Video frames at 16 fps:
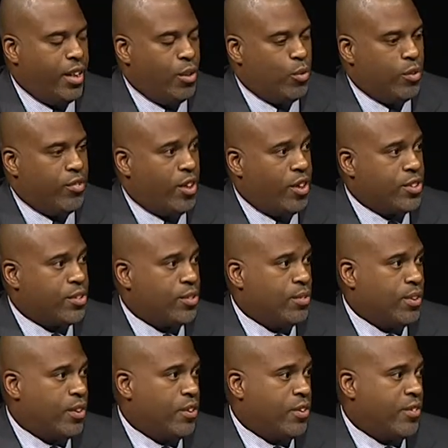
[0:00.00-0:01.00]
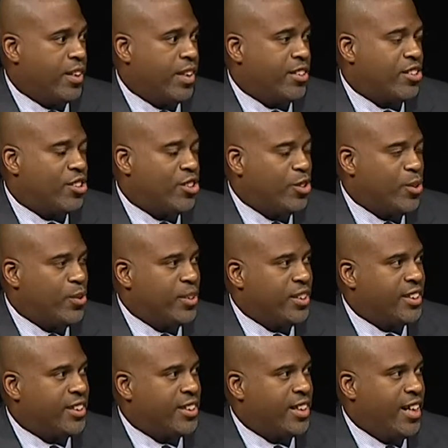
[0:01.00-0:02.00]
We've also learned that
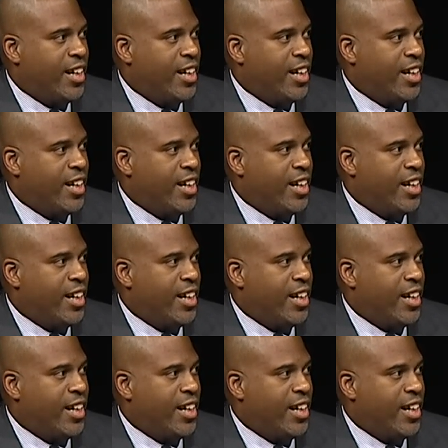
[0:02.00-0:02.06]
students